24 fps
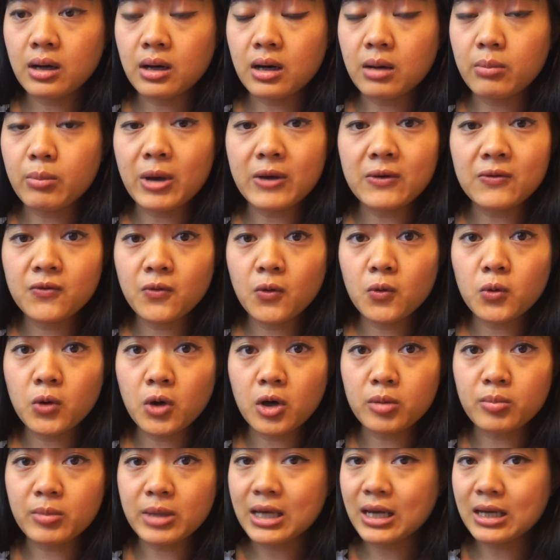my phone
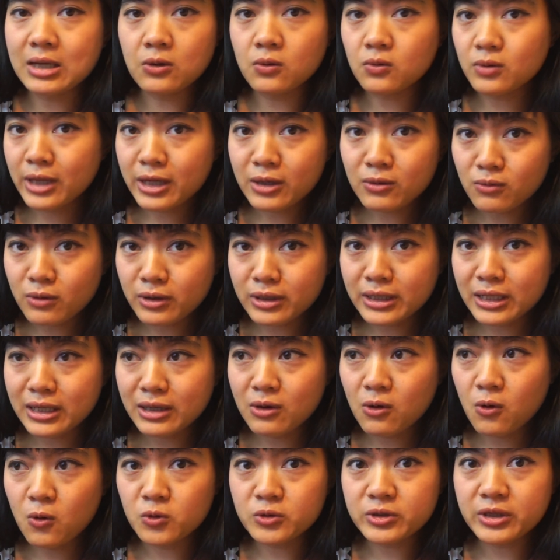on me. I don't like running
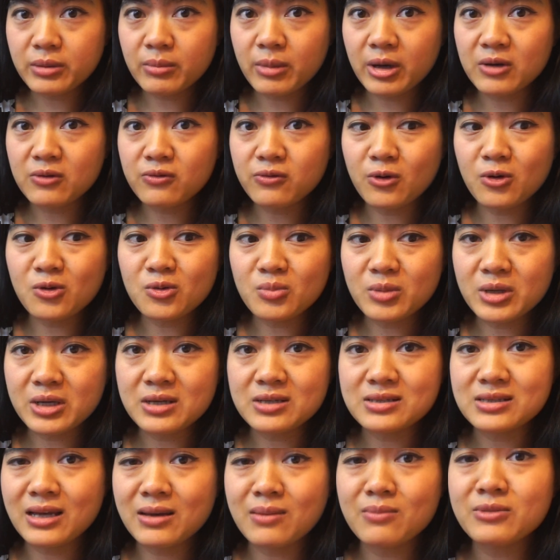holding my phone
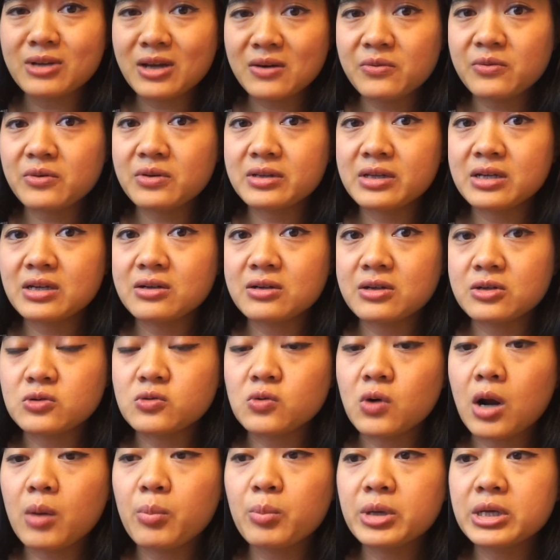because I'm definitely gonna
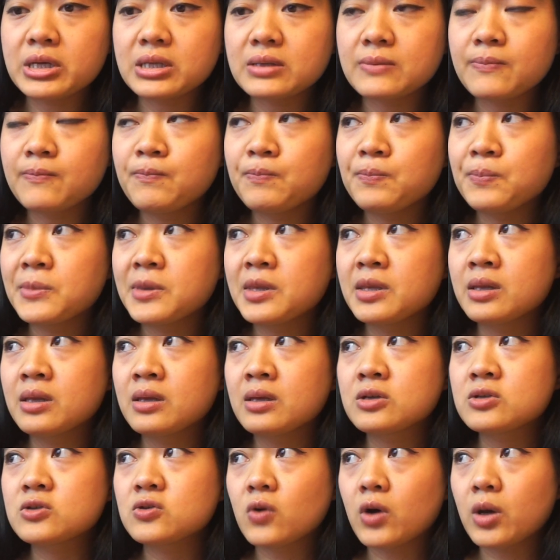drop it.
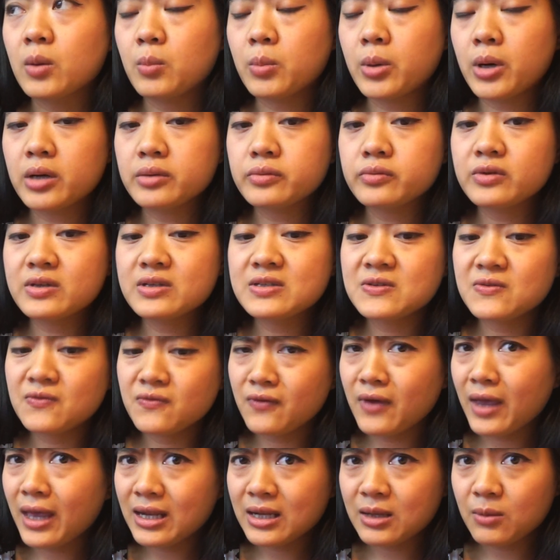So I bought this
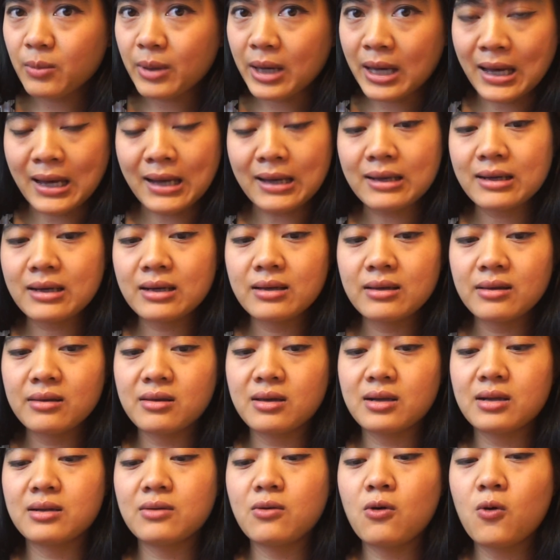fanny pack
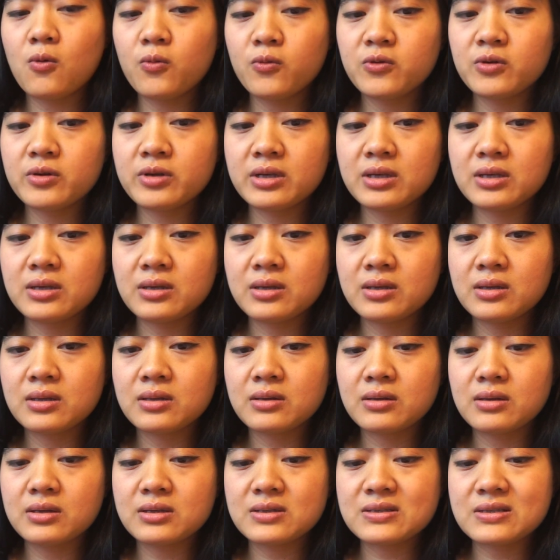that hopefully
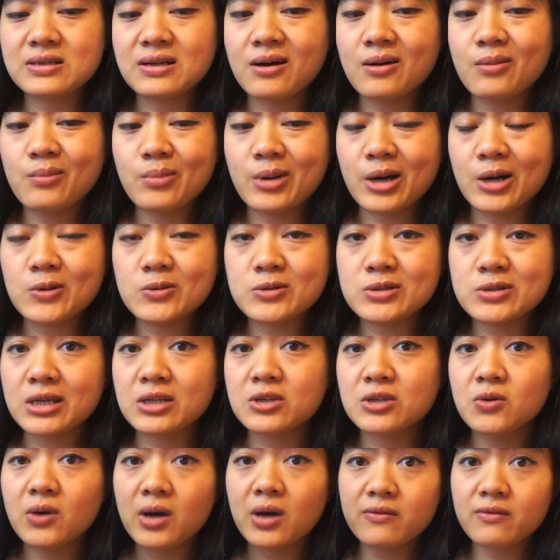does not bounce. I
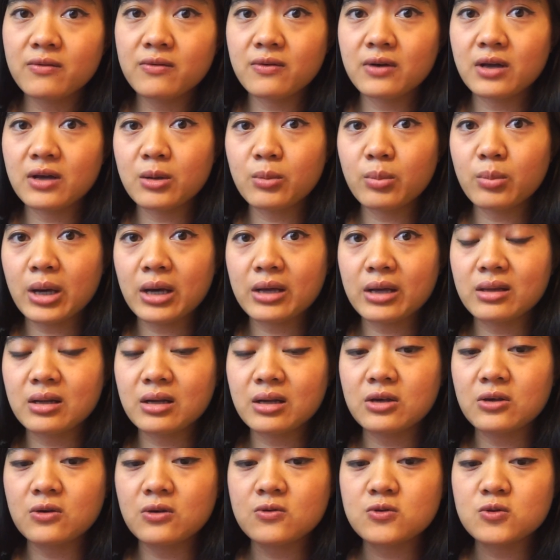do have a fanny pack that I
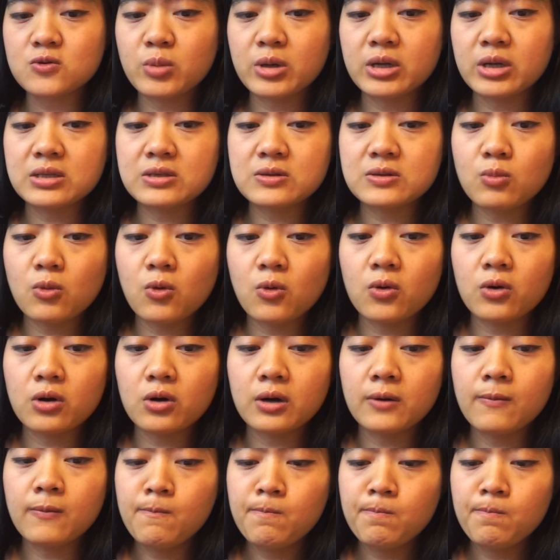use, but
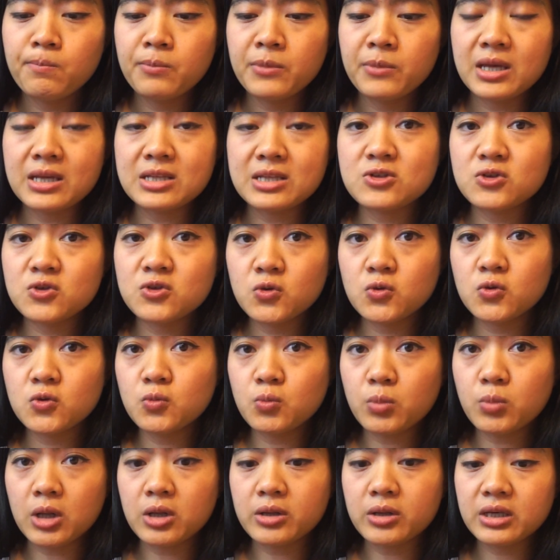it's too
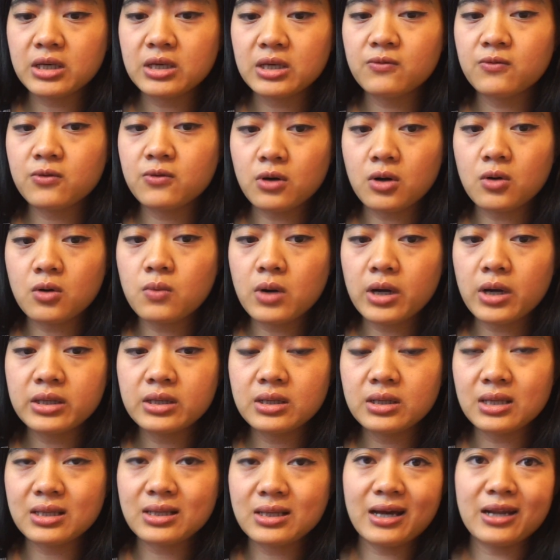bulky for a
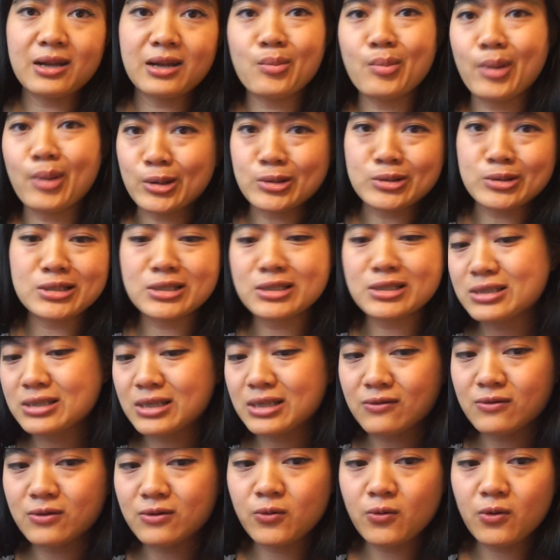run. It kind of bounces
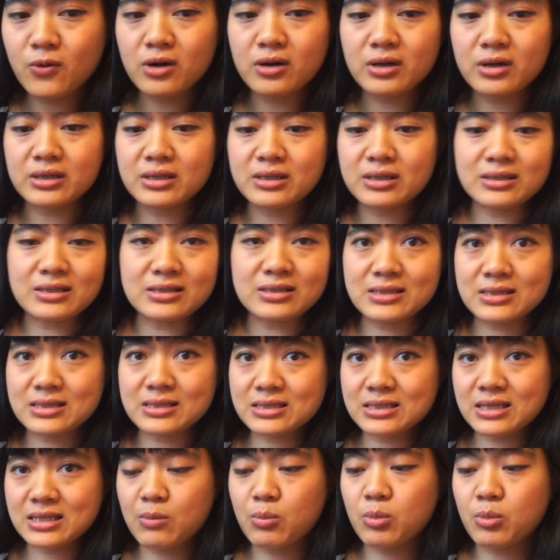everywhere and it doesn't
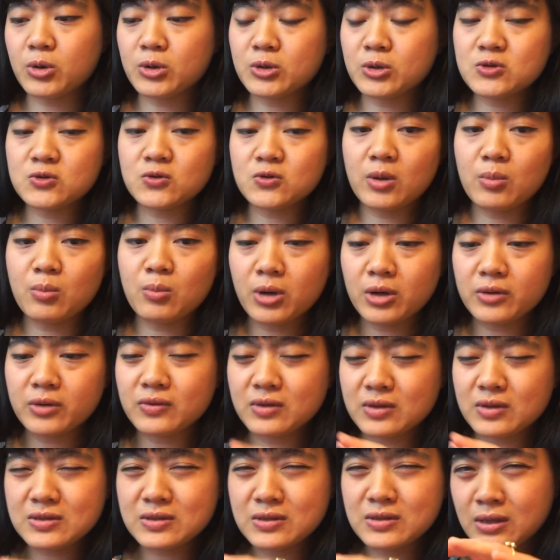stay put. So I bought
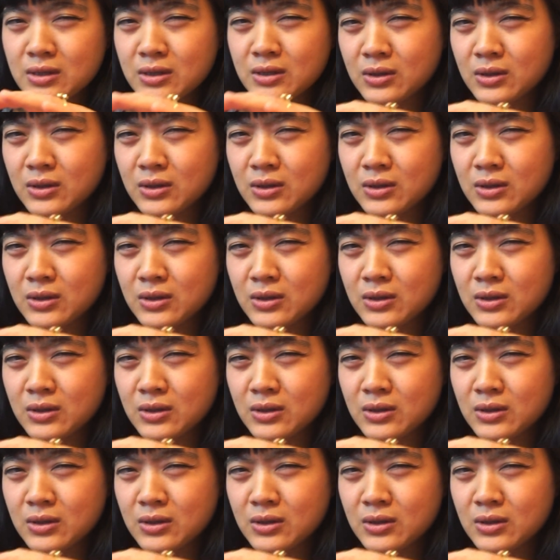this